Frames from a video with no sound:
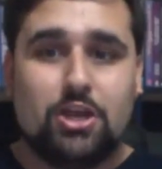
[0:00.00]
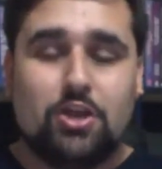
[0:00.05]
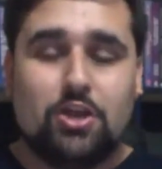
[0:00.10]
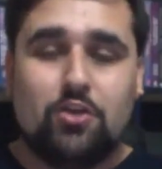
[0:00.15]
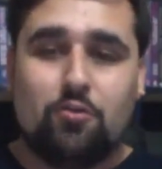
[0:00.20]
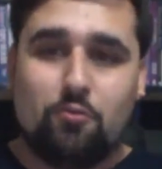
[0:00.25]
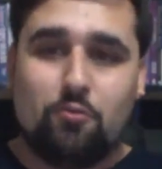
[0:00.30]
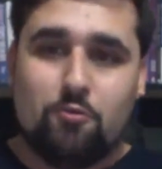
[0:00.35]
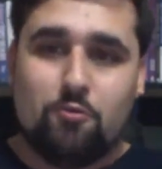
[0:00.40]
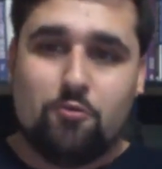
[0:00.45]

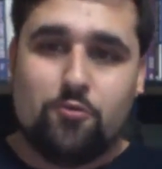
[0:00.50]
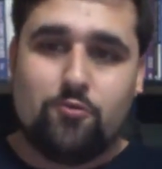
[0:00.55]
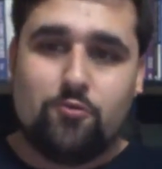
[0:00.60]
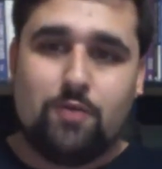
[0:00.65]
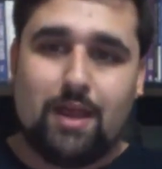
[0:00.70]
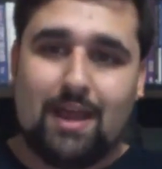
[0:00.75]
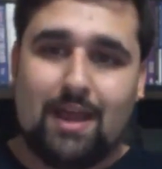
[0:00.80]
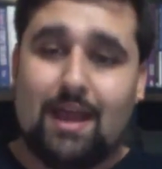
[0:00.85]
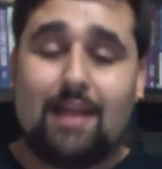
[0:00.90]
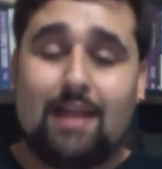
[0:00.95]
crew,
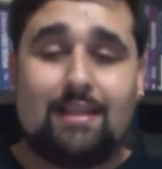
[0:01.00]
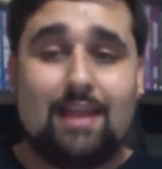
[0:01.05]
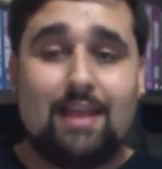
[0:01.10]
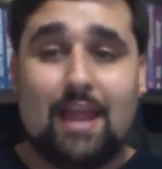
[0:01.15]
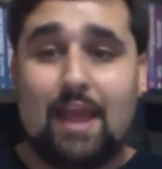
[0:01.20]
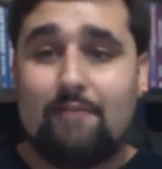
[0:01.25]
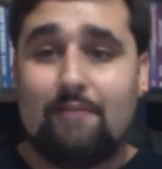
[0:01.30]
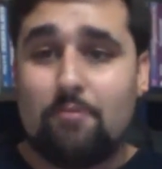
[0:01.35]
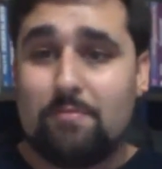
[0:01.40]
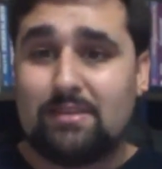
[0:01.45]
and
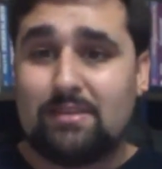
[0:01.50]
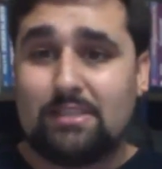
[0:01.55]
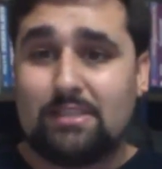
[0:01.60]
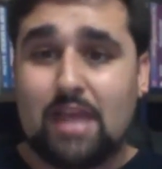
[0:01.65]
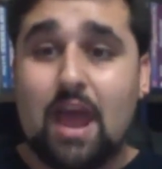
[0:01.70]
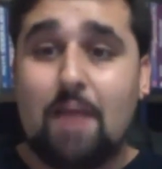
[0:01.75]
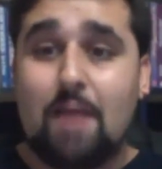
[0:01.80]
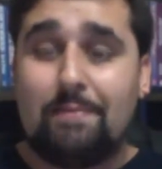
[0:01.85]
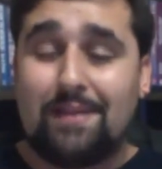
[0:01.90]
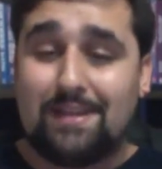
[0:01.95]
they have a
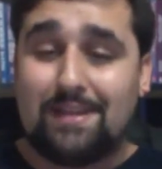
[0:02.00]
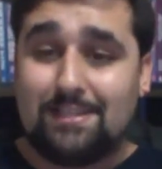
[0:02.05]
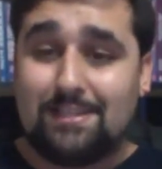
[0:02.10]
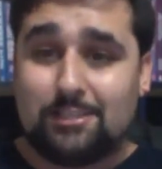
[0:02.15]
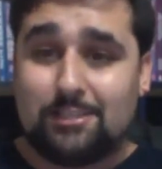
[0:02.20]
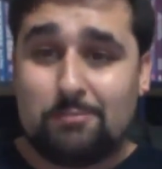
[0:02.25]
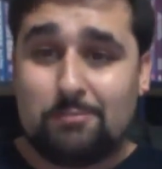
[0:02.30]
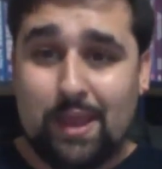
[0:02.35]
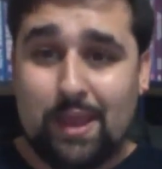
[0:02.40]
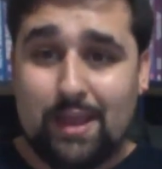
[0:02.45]
mishap in
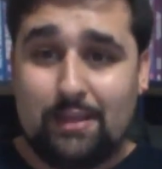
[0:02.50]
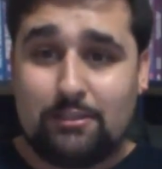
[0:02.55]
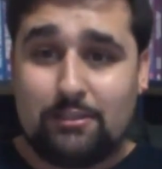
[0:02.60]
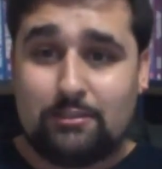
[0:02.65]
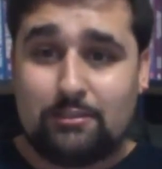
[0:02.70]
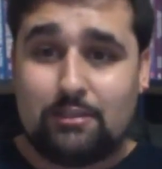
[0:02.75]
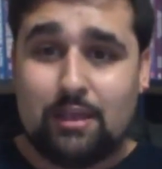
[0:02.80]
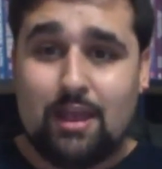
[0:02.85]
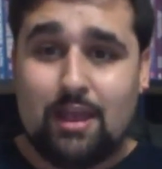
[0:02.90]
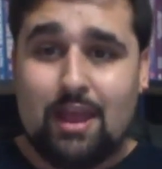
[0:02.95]

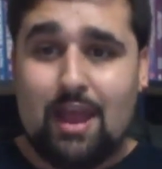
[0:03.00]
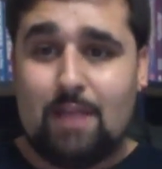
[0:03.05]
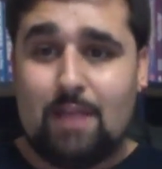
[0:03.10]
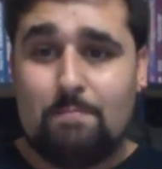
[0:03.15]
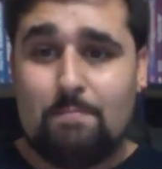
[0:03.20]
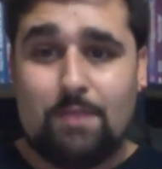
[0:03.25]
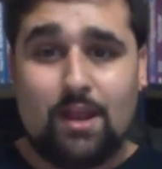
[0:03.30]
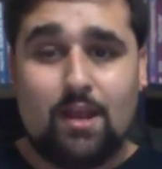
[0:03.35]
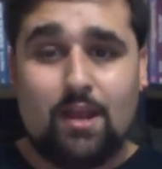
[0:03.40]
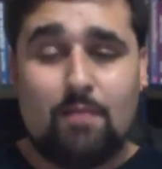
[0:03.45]
space and
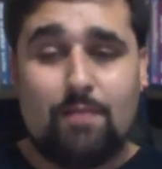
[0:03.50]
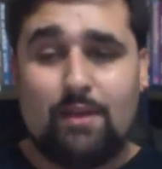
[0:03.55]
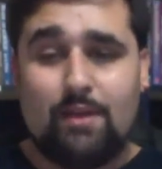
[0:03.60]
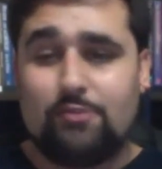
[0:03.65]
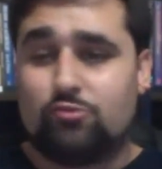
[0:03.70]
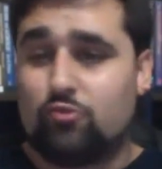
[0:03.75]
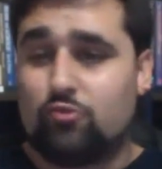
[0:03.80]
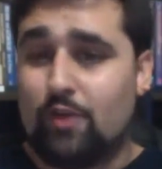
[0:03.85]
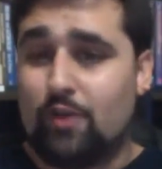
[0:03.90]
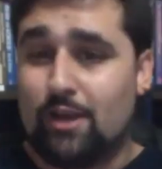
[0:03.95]
pick up a
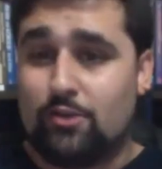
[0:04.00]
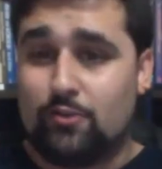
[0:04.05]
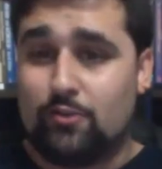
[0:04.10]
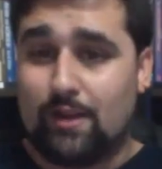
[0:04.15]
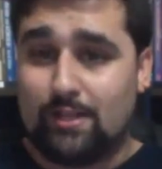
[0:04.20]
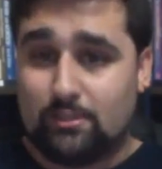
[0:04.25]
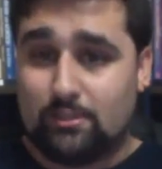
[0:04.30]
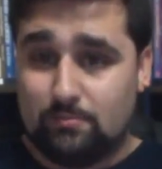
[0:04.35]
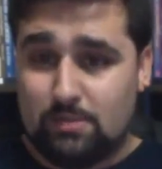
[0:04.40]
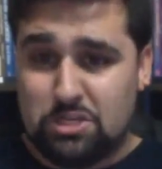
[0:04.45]
stray
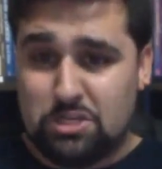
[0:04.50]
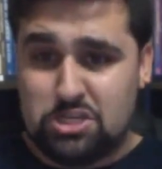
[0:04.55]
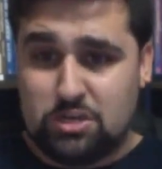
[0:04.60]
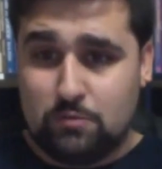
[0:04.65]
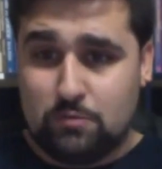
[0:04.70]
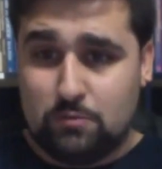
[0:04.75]
transmission,